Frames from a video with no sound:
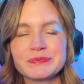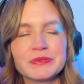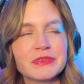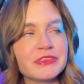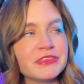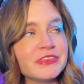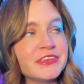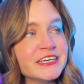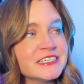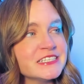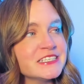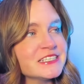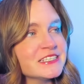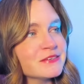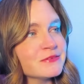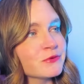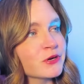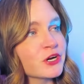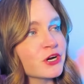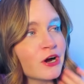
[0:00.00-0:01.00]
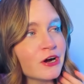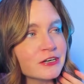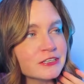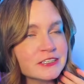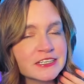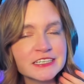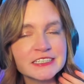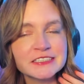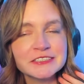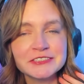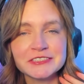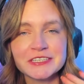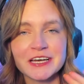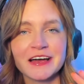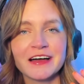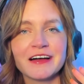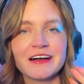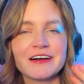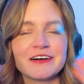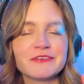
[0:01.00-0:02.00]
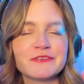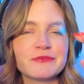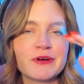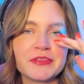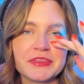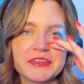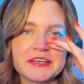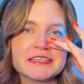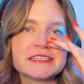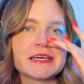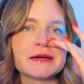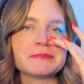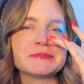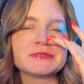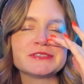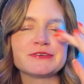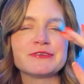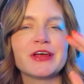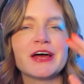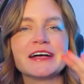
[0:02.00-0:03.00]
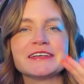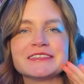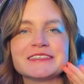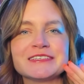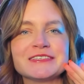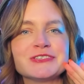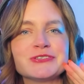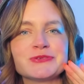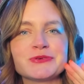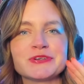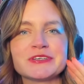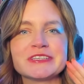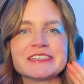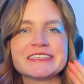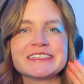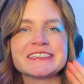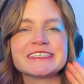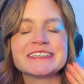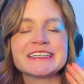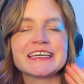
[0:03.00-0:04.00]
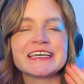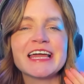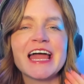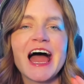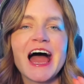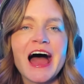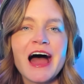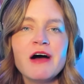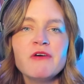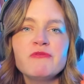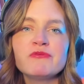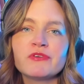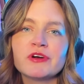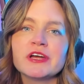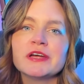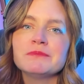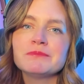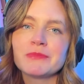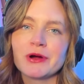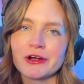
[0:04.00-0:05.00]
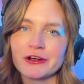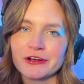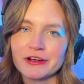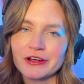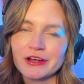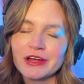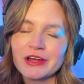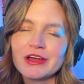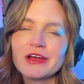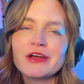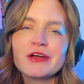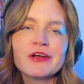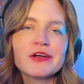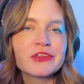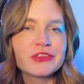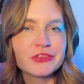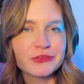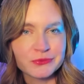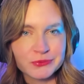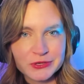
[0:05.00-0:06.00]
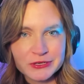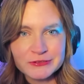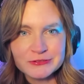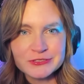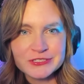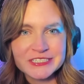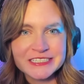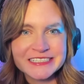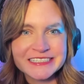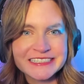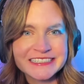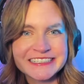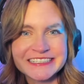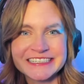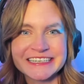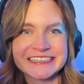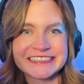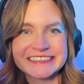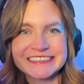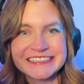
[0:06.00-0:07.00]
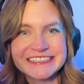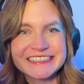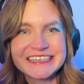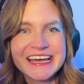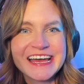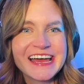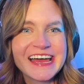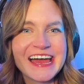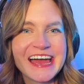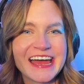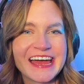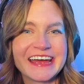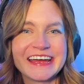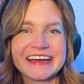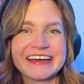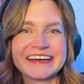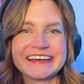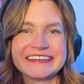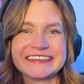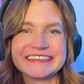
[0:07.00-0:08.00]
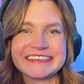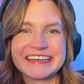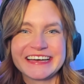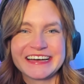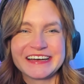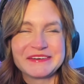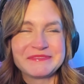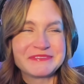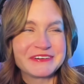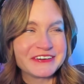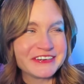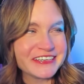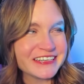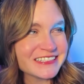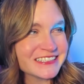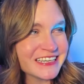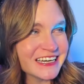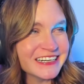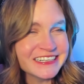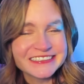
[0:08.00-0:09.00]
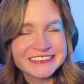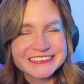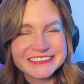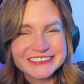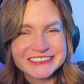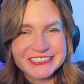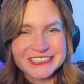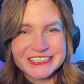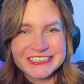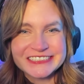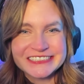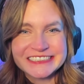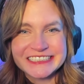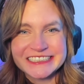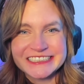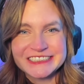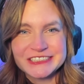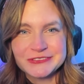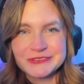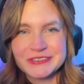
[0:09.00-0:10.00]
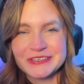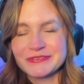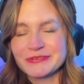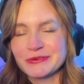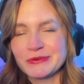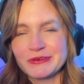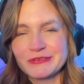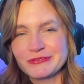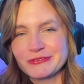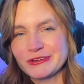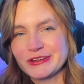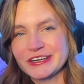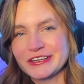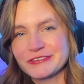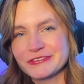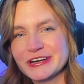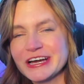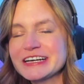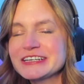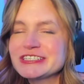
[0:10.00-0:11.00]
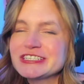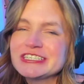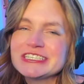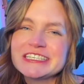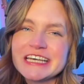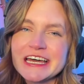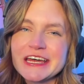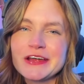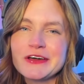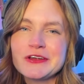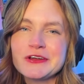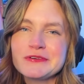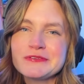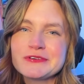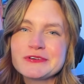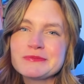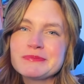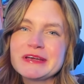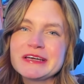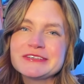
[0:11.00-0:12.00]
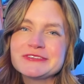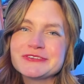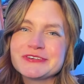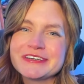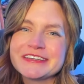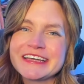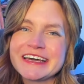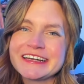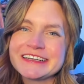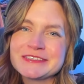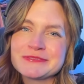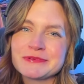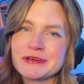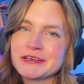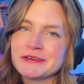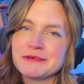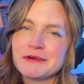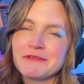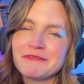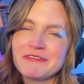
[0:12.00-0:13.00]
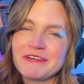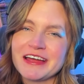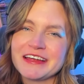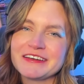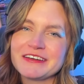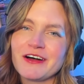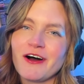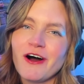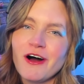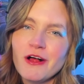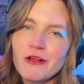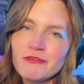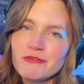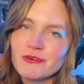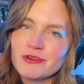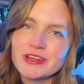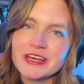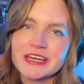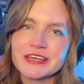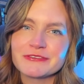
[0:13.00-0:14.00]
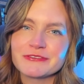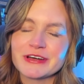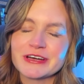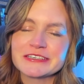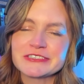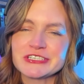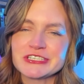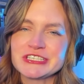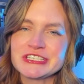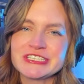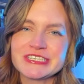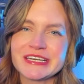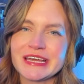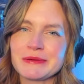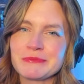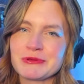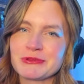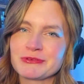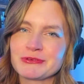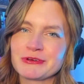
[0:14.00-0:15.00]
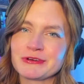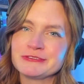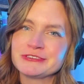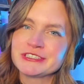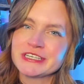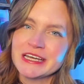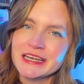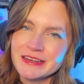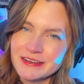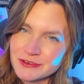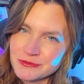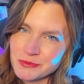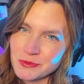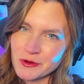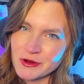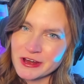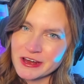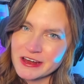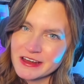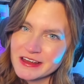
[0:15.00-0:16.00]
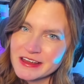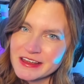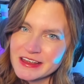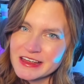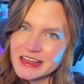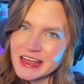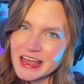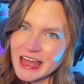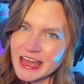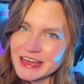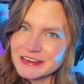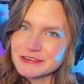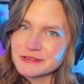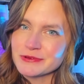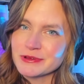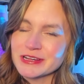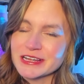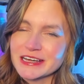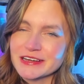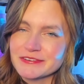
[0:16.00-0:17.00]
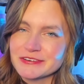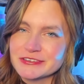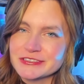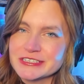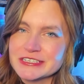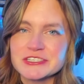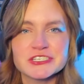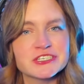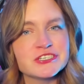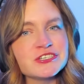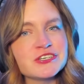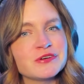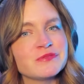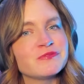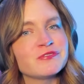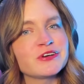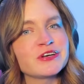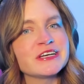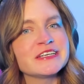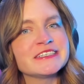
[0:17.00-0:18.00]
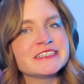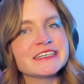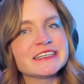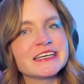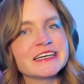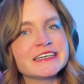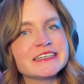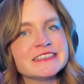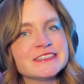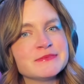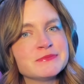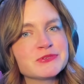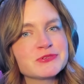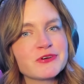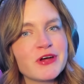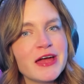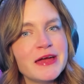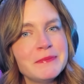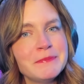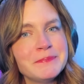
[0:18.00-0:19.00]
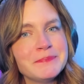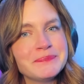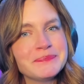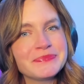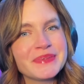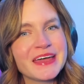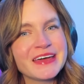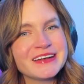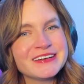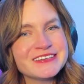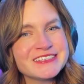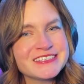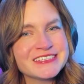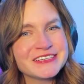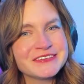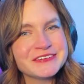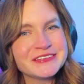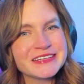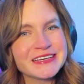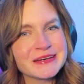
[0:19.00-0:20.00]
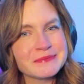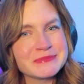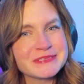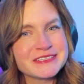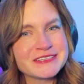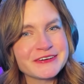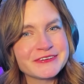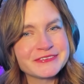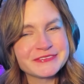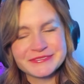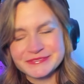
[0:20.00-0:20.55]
this, regardless of what this episode has in store, this is the halfway mark through season 6, and I'm very excited. So let's get into it. If you want full-length reactions, head on over to Patreon. That is where you will find all full-length reactions to Game of Thrones and more. And while I have your attention, don't forget to like and subscribe, and I'll see you in the episode.